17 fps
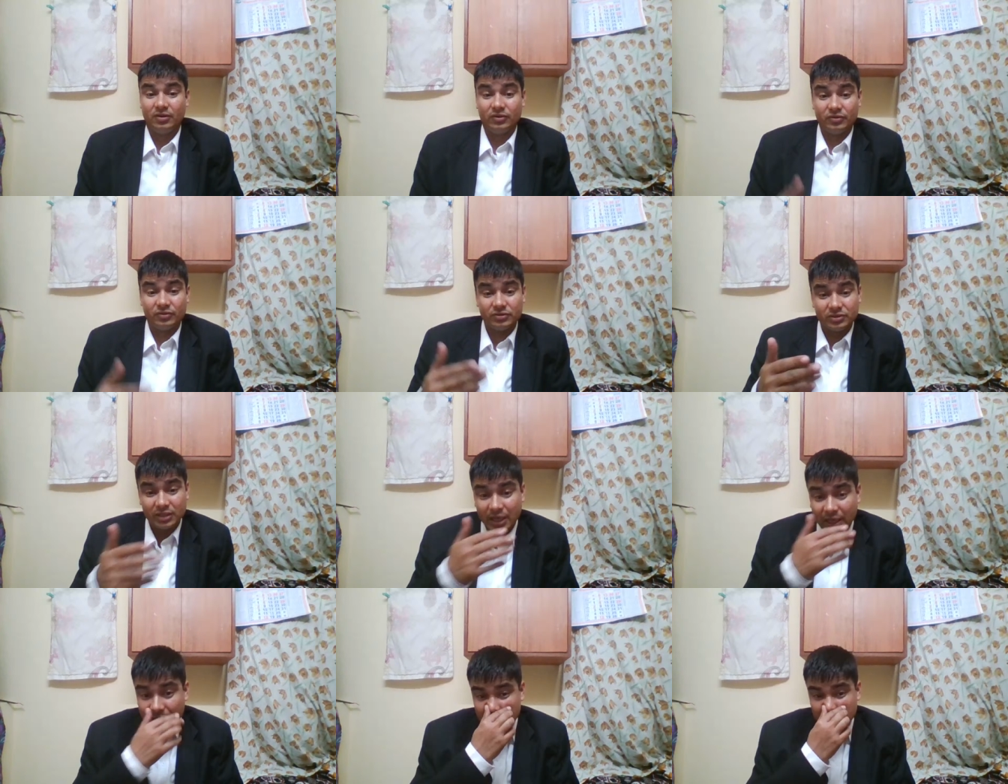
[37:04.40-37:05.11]

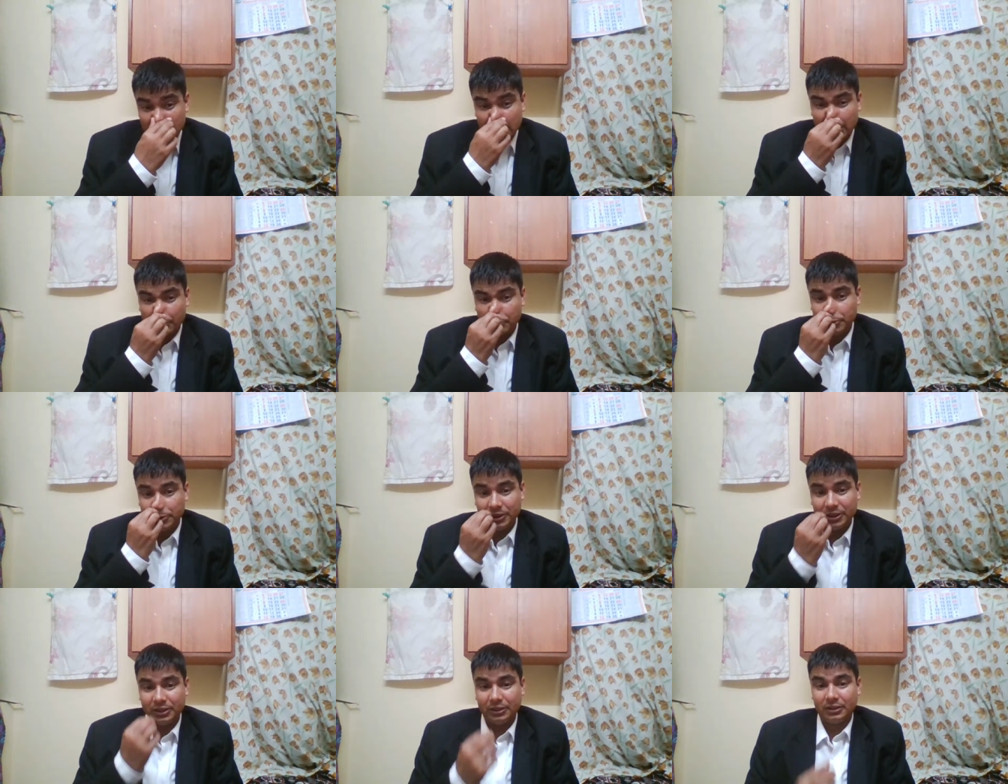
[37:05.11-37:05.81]
second
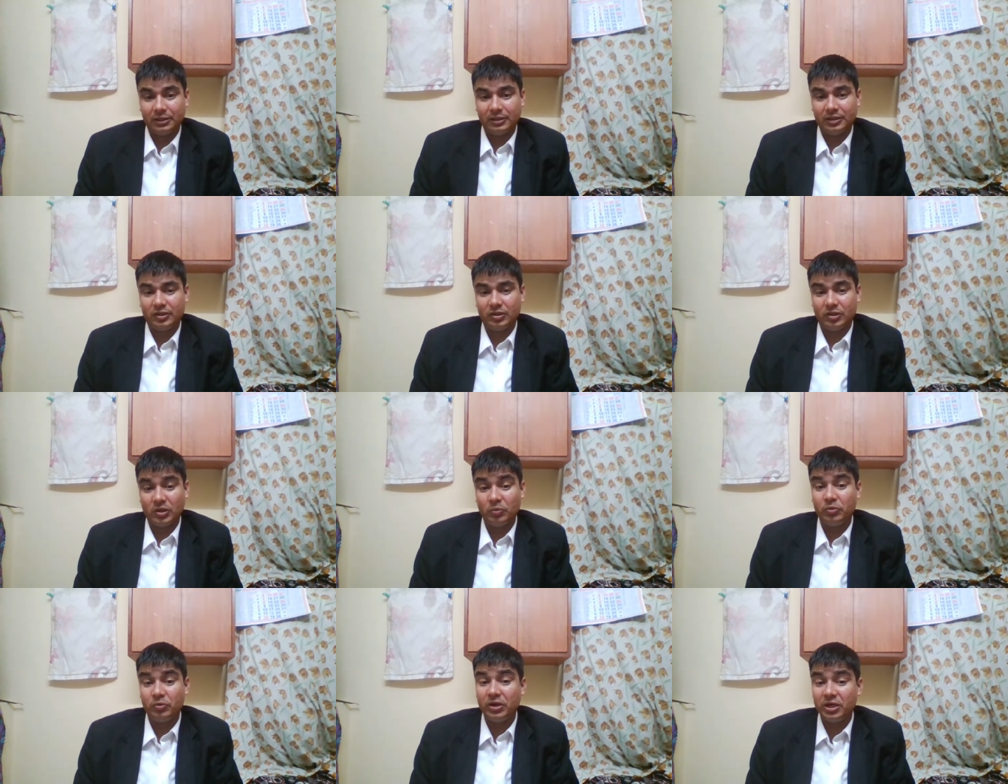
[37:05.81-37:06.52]
appeal,
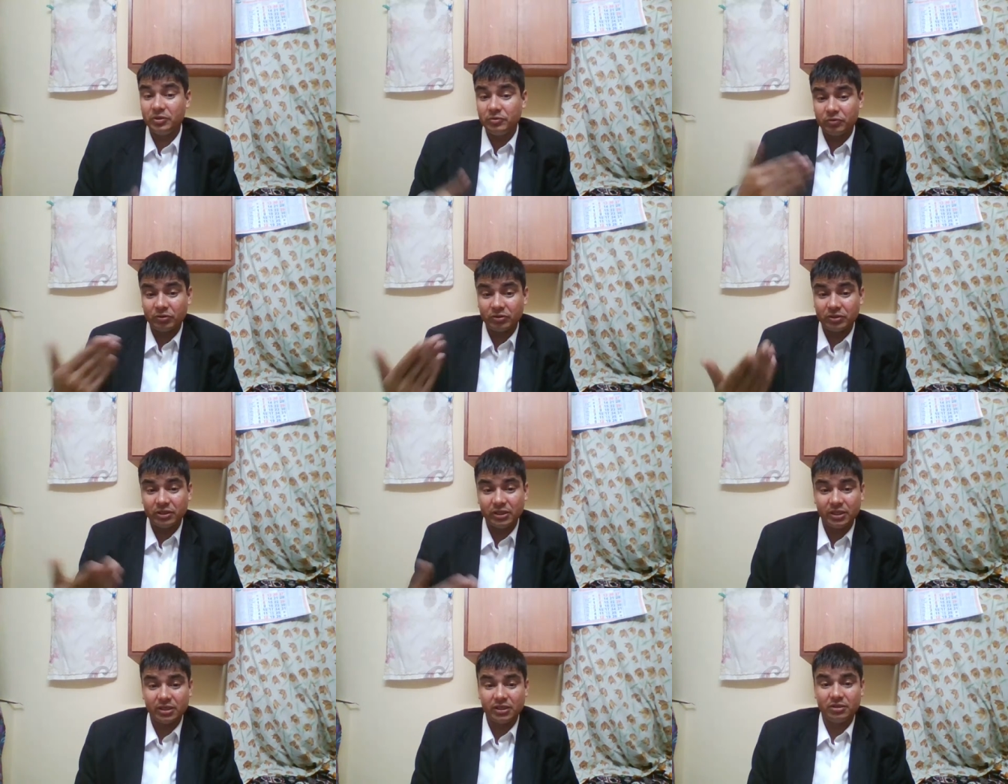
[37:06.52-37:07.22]
wait for the
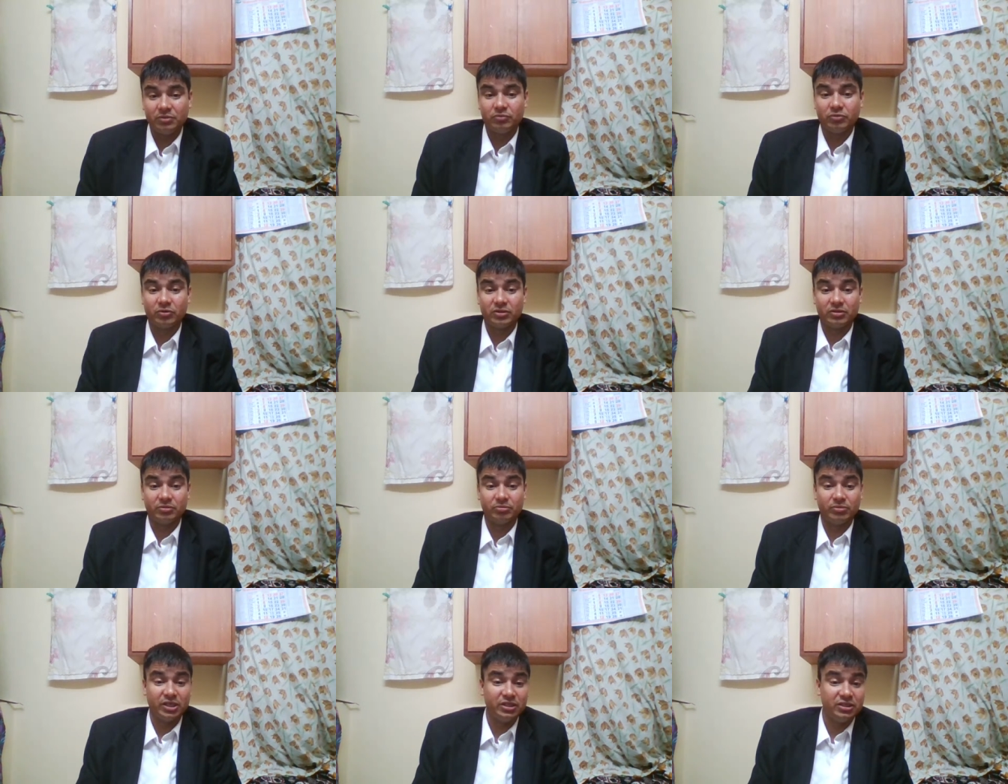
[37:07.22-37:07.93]
hearing for the
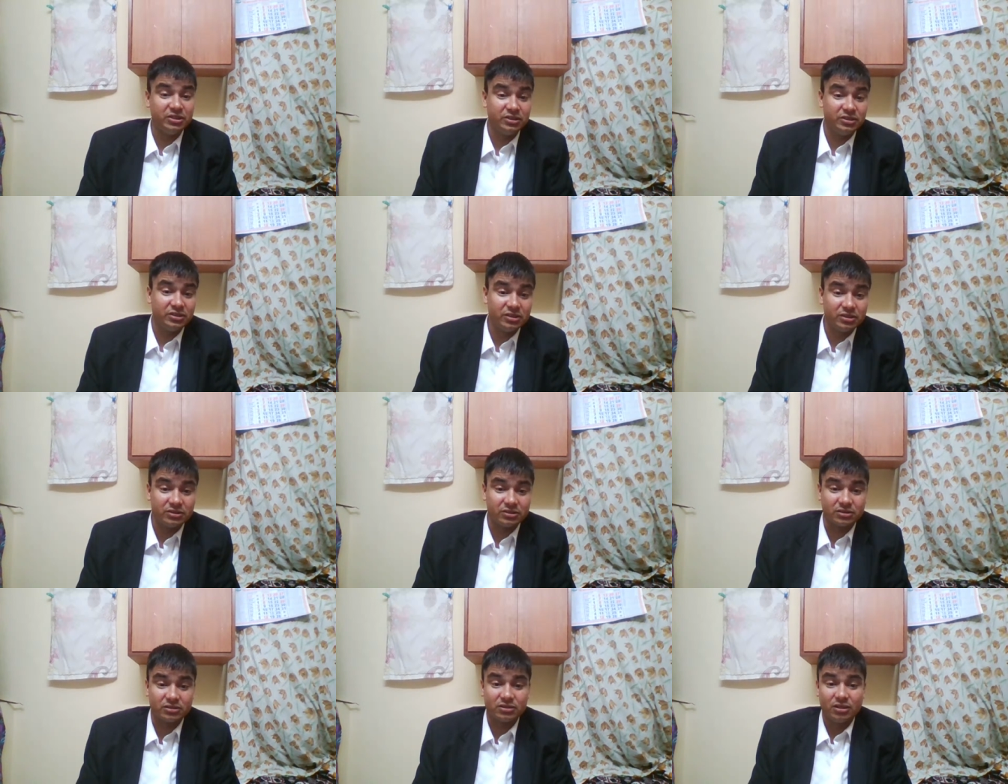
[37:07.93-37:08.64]
many
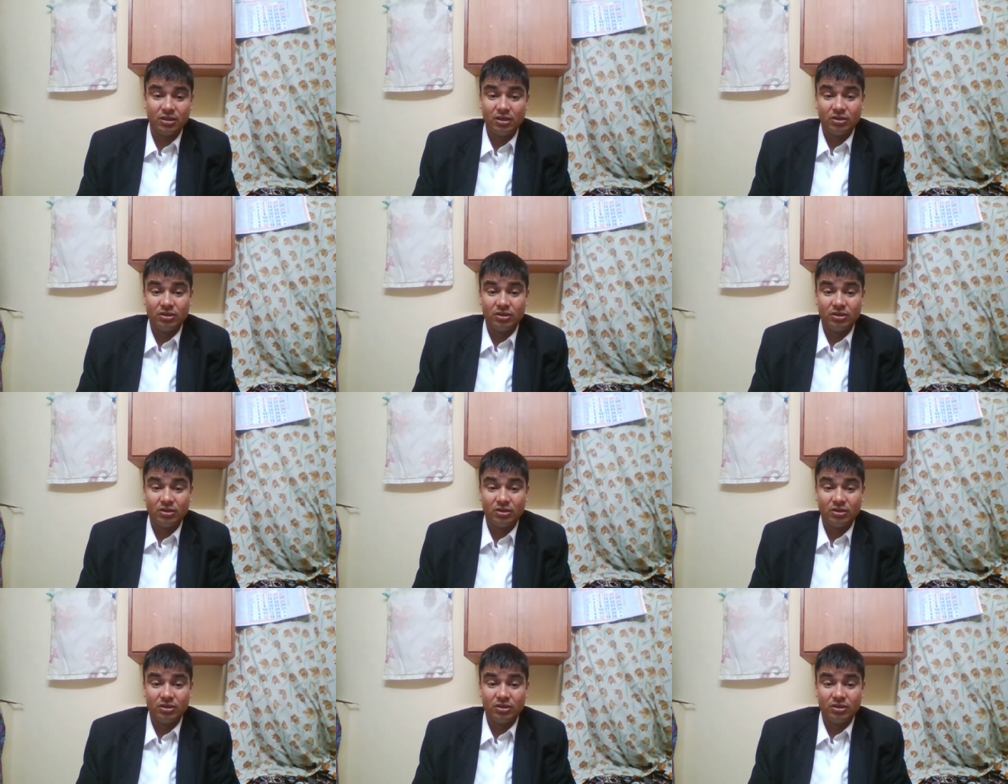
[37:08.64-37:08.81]
years.